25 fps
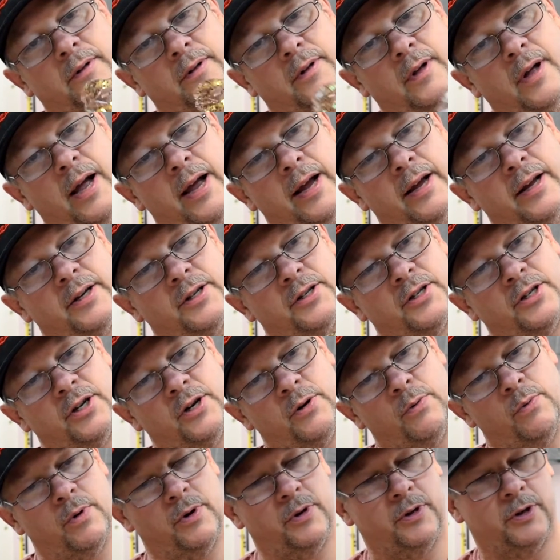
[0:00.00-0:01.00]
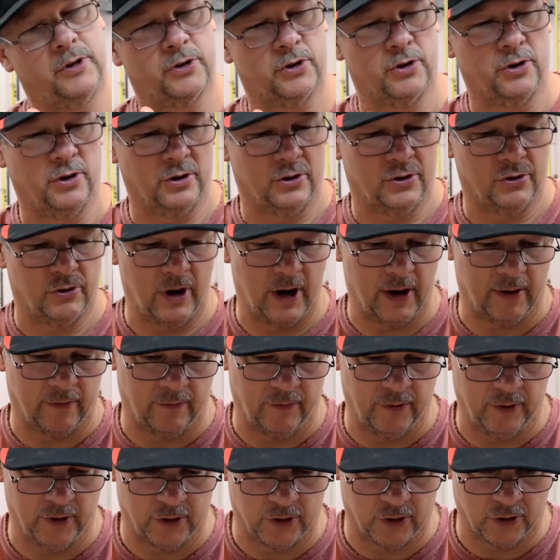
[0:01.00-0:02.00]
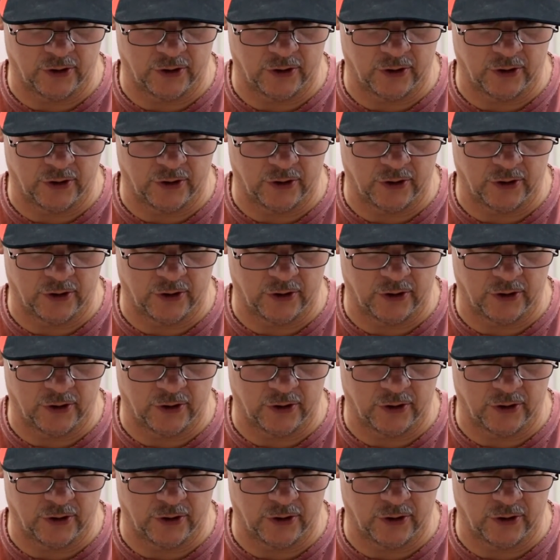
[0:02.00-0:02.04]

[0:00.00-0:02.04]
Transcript: I could see where this could attract fish